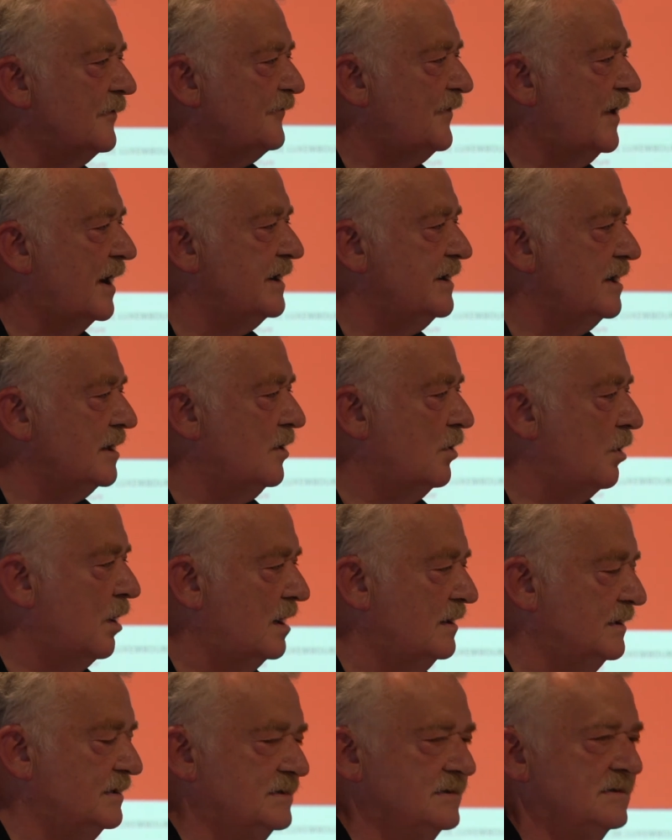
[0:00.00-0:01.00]
of higher
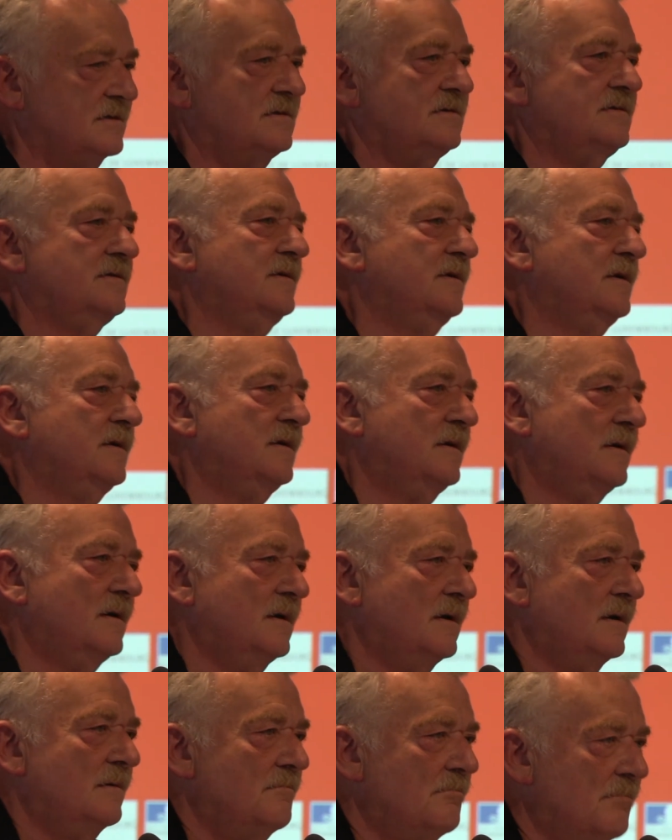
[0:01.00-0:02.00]
quality.
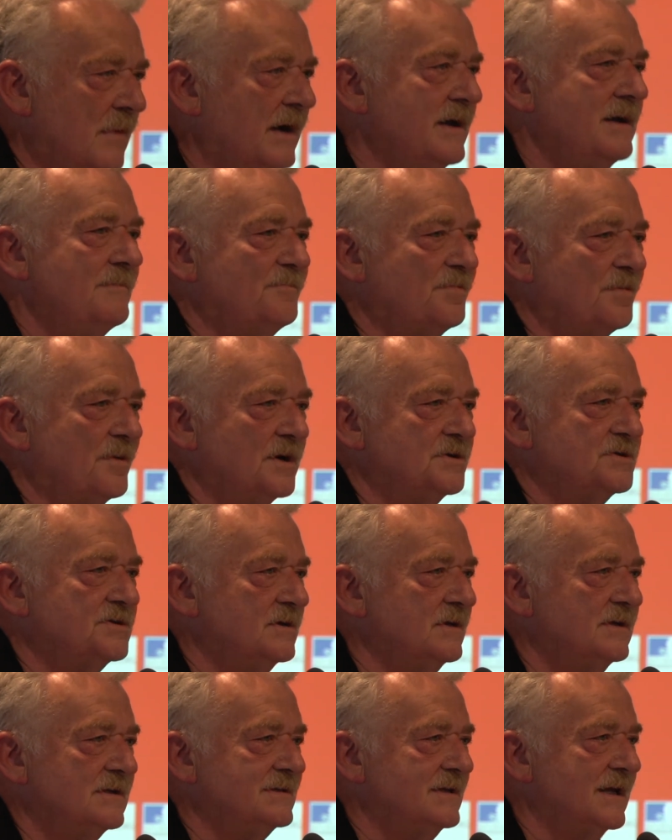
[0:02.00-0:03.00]
My
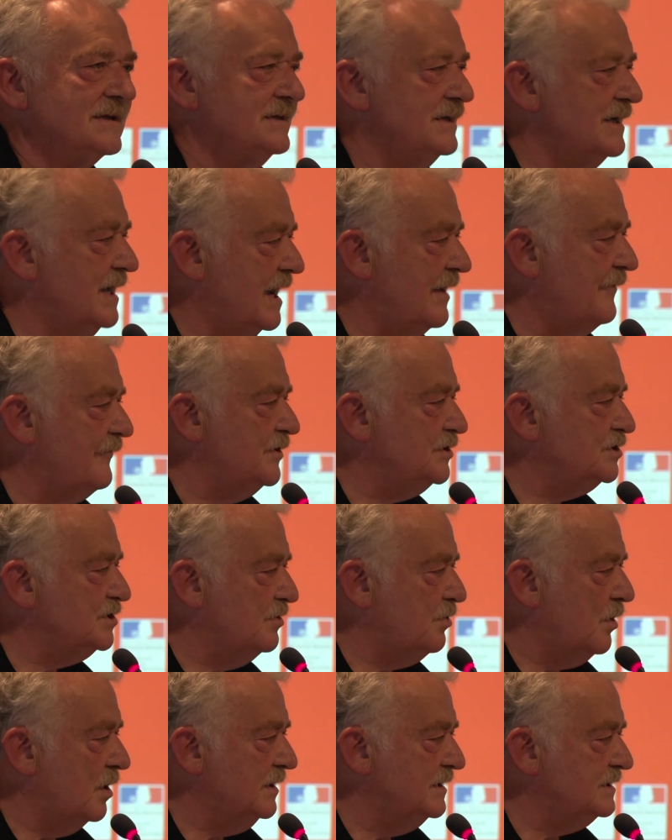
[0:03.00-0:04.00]
impression is that the
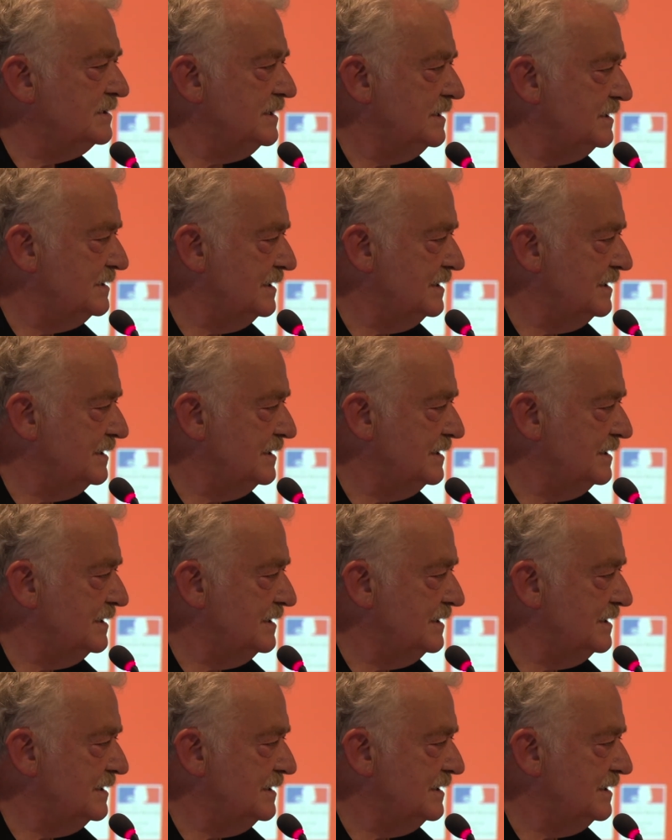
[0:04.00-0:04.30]
average quality